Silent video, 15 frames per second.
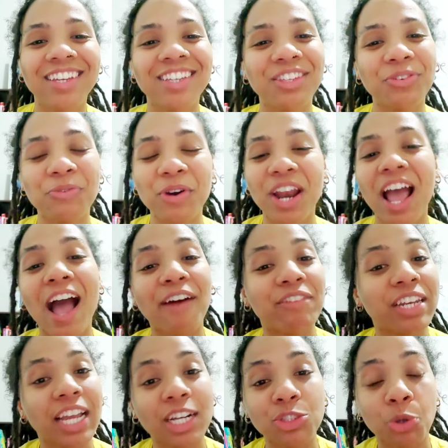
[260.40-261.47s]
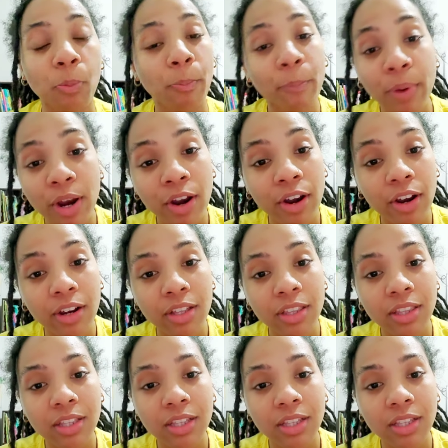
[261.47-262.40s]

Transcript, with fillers: you want to have a natural birth.